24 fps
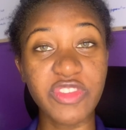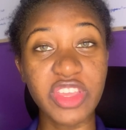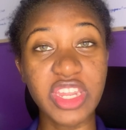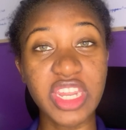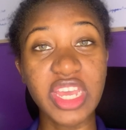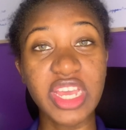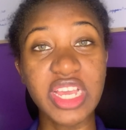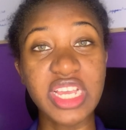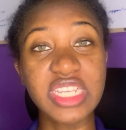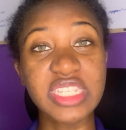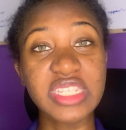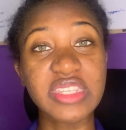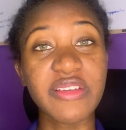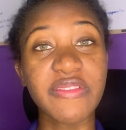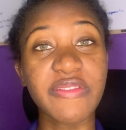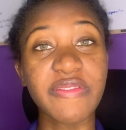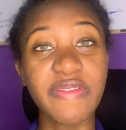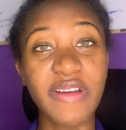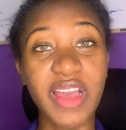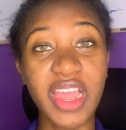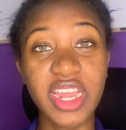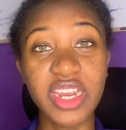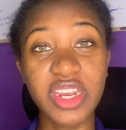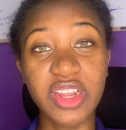video is the
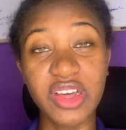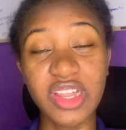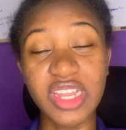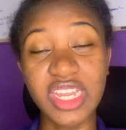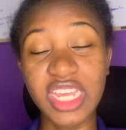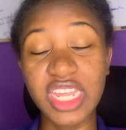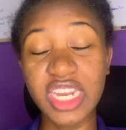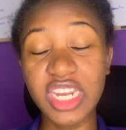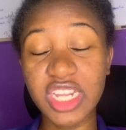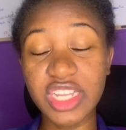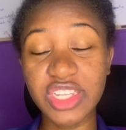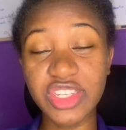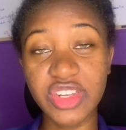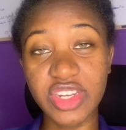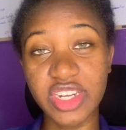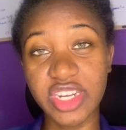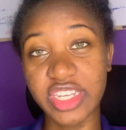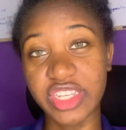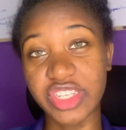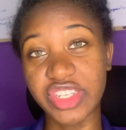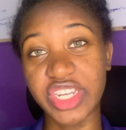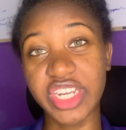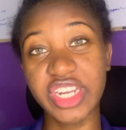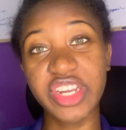final in the
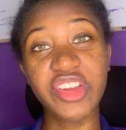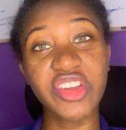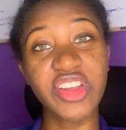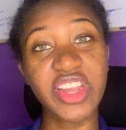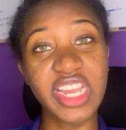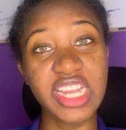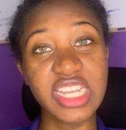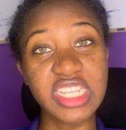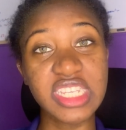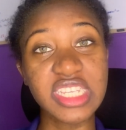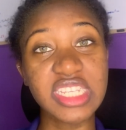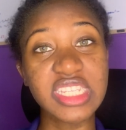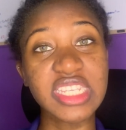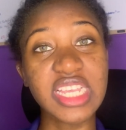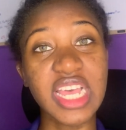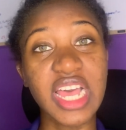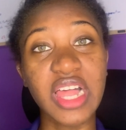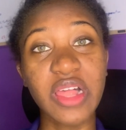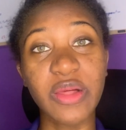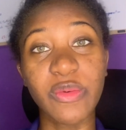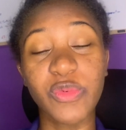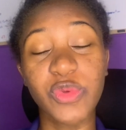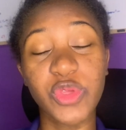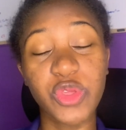trilogy created to
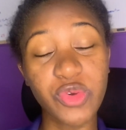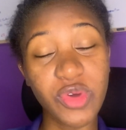help